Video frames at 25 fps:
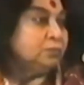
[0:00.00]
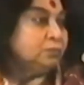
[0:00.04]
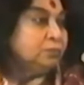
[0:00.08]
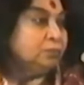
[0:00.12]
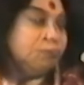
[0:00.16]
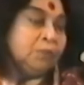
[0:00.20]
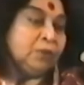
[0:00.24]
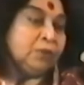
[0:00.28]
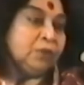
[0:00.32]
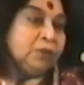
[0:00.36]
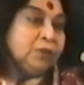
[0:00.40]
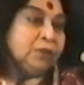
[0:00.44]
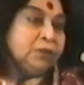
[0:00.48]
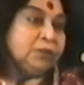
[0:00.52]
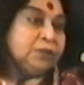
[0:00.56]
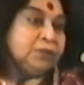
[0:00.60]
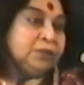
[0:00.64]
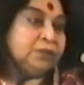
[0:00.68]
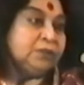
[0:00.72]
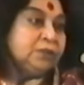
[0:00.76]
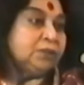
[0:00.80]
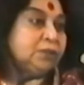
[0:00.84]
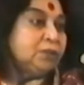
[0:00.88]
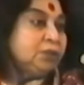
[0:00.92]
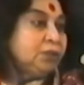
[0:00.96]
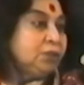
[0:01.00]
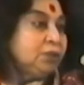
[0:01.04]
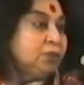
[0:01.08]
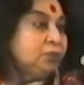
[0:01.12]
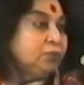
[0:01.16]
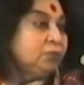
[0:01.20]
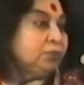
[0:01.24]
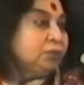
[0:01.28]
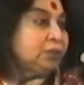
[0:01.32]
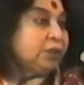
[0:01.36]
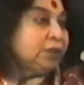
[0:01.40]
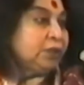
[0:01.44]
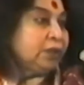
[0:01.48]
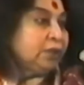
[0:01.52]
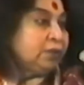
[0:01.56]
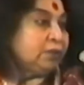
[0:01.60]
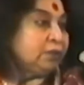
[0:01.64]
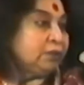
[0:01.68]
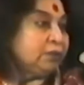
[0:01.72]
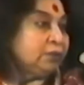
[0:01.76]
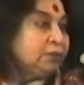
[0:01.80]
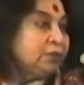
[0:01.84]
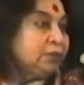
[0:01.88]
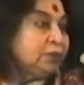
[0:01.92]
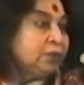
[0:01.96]
Because this is a new
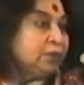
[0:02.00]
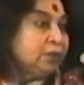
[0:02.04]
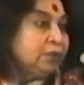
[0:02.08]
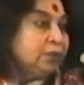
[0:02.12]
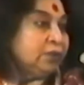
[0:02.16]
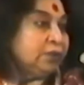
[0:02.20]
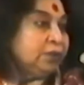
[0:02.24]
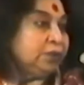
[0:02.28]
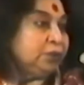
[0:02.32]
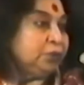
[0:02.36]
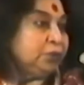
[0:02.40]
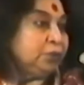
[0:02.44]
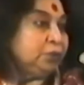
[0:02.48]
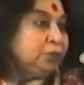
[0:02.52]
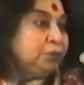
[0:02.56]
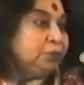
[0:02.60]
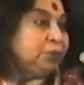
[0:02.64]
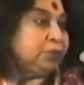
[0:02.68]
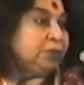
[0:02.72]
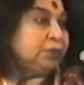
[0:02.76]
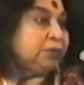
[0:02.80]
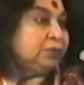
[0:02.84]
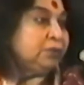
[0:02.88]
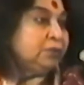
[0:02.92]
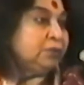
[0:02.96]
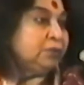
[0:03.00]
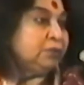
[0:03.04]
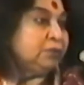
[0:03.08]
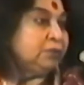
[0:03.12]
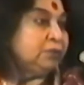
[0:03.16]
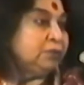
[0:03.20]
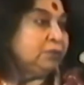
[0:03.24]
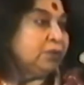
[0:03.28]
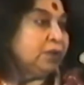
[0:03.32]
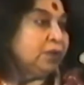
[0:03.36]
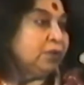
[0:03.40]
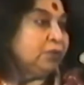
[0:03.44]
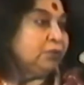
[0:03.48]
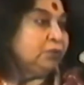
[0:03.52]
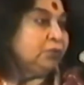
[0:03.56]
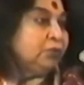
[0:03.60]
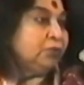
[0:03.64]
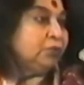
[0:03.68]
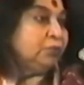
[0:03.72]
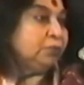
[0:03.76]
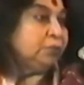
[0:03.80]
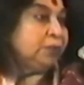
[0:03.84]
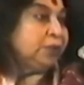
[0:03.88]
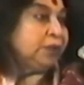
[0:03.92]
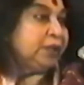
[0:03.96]
state into which now you
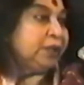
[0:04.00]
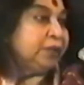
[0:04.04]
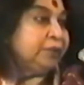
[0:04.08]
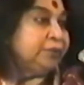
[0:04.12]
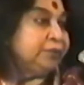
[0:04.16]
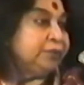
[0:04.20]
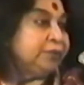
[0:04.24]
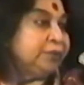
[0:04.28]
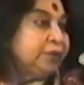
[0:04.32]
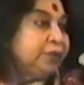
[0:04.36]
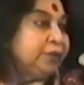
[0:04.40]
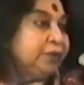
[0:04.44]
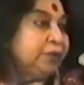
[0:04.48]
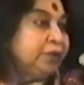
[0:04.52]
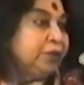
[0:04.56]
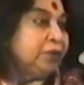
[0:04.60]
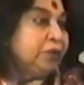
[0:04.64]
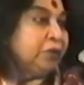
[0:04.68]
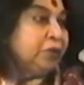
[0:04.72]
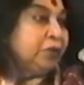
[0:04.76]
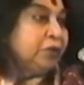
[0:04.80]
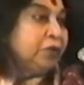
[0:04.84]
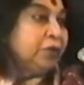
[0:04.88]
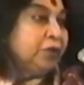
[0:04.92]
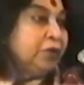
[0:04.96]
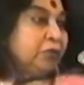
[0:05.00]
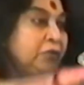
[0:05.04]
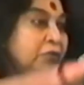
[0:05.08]
will be entering on a